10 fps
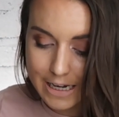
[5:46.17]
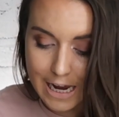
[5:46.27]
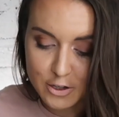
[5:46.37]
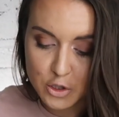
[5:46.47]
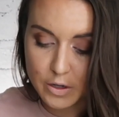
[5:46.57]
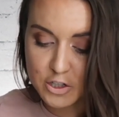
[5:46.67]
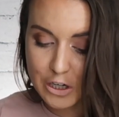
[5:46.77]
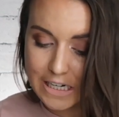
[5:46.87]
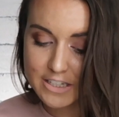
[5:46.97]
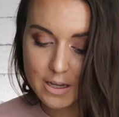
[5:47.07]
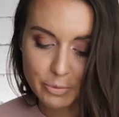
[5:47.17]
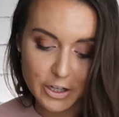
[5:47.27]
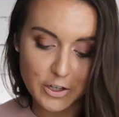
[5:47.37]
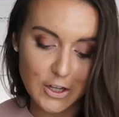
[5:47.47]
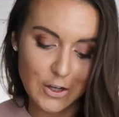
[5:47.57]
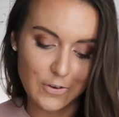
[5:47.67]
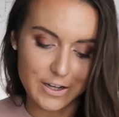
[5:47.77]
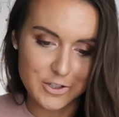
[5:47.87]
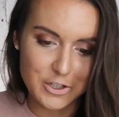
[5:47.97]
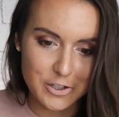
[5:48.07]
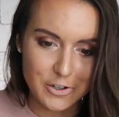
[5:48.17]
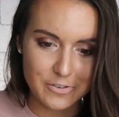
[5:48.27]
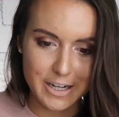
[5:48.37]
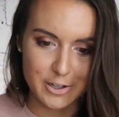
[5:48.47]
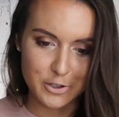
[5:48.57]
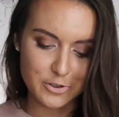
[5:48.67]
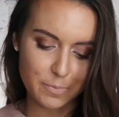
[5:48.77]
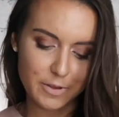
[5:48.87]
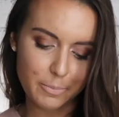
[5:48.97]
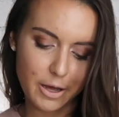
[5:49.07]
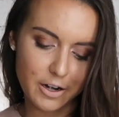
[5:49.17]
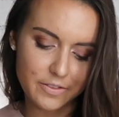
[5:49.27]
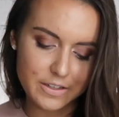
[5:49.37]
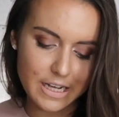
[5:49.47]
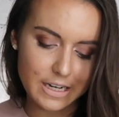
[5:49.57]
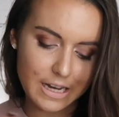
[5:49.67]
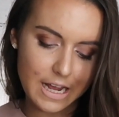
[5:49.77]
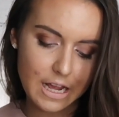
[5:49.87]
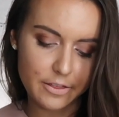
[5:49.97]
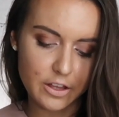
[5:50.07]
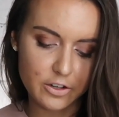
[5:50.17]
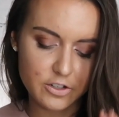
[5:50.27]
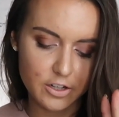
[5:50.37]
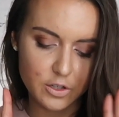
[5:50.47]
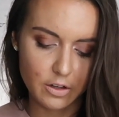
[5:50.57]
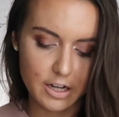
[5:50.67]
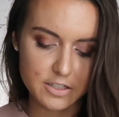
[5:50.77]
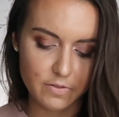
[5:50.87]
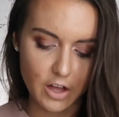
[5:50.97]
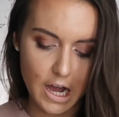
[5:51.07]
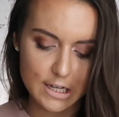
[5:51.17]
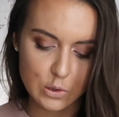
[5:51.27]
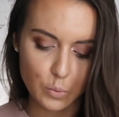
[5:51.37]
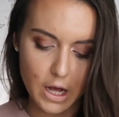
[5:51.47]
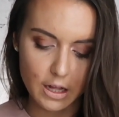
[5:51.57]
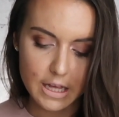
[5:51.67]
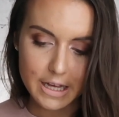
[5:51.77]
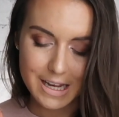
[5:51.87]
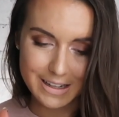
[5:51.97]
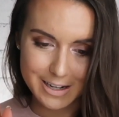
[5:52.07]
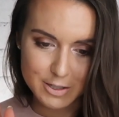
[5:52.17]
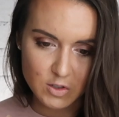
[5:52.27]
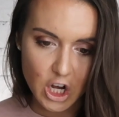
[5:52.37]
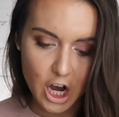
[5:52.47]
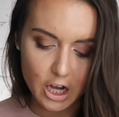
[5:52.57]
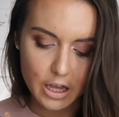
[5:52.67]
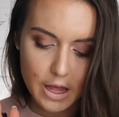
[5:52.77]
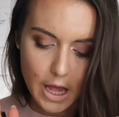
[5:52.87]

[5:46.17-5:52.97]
and as you integrate something new into your career and do something better on the day-to-day, I think there's also lots of thought as well and lots of talk